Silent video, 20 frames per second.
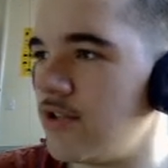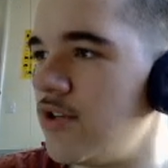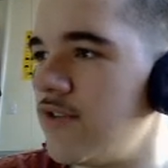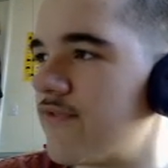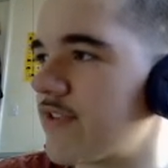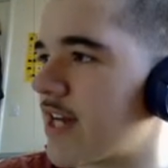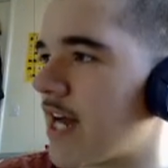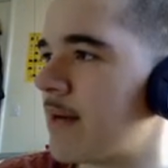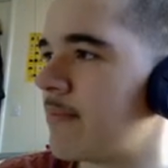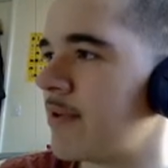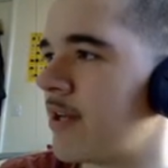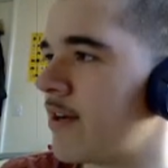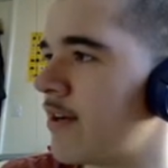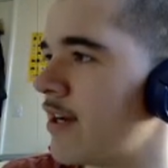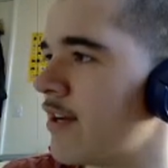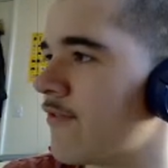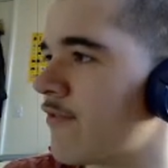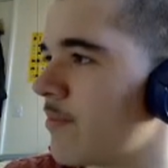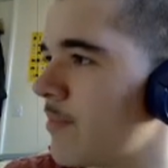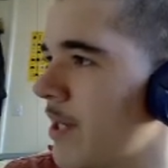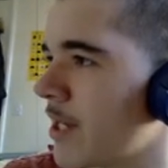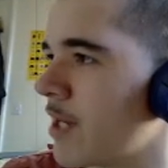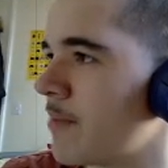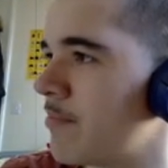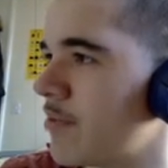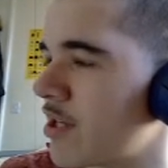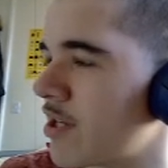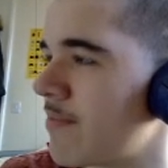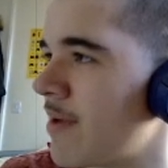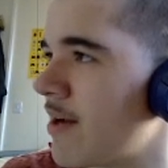vocabulary from like a book
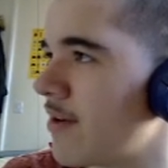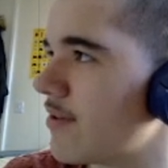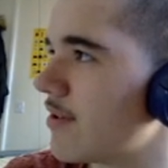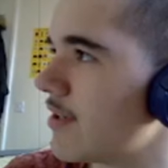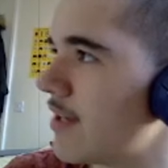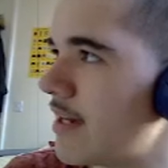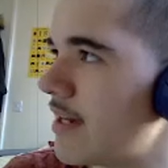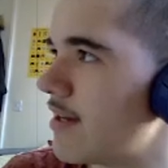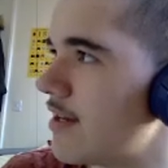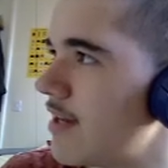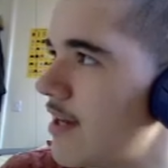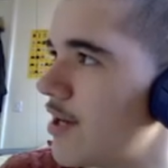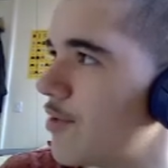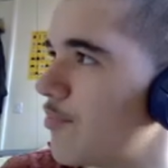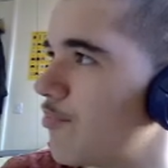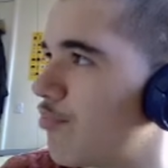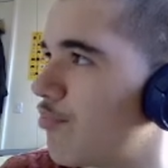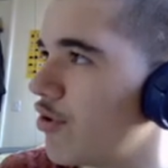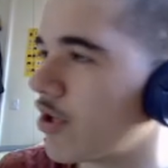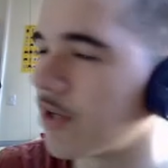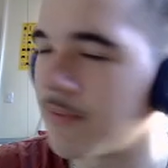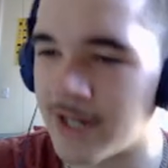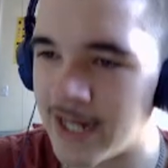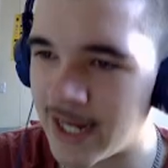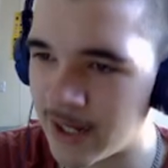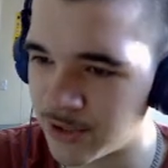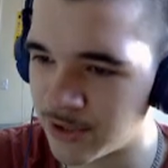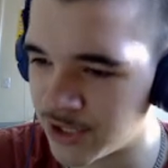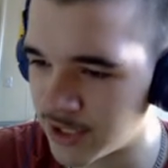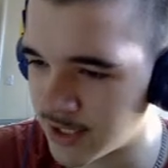about programming
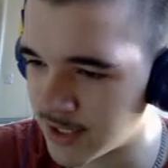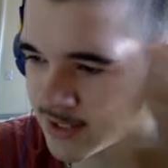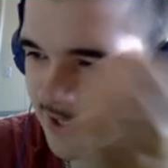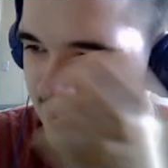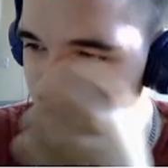languages than I am